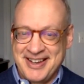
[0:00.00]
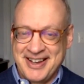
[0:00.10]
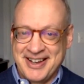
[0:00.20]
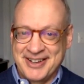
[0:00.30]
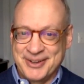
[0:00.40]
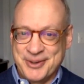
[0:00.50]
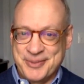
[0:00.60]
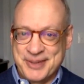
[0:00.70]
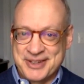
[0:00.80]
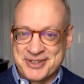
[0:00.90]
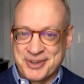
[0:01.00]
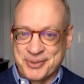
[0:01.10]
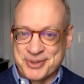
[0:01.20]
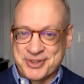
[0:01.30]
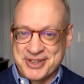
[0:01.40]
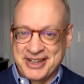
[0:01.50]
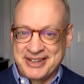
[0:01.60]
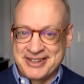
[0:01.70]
looming. So we'll see.